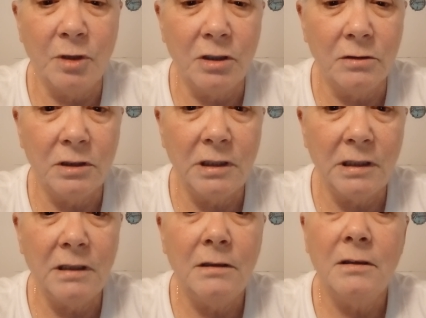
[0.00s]

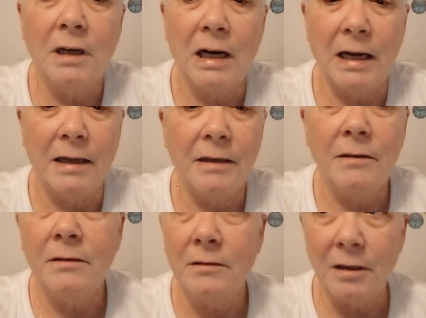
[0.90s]
guilty,
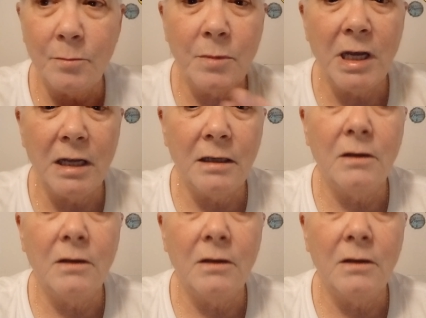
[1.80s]
I admit,